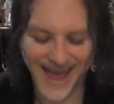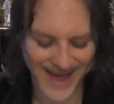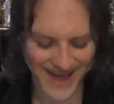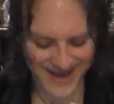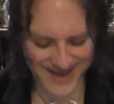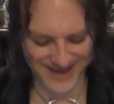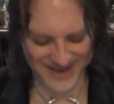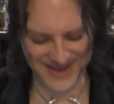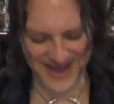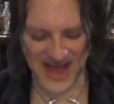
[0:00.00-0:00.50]

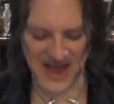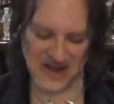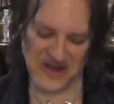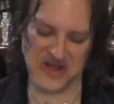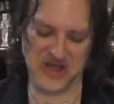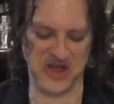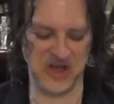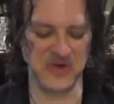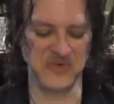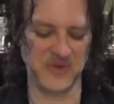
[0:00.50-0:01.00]
You got
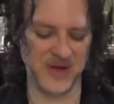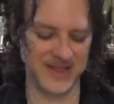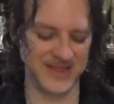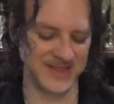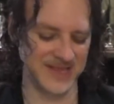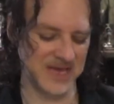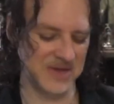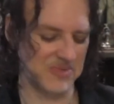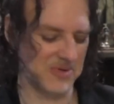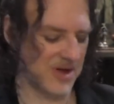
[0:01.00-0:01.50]
a good one,
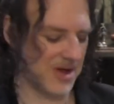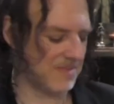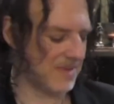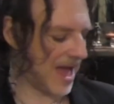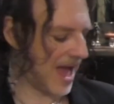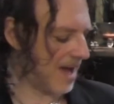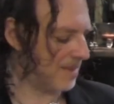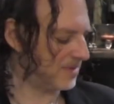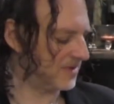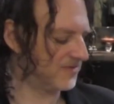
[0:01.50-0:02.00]
Libra. I'm
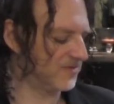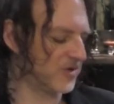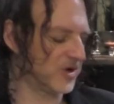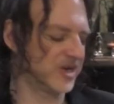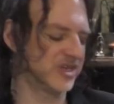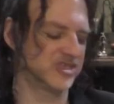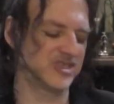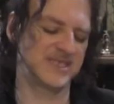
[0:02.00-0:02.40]
happy for you.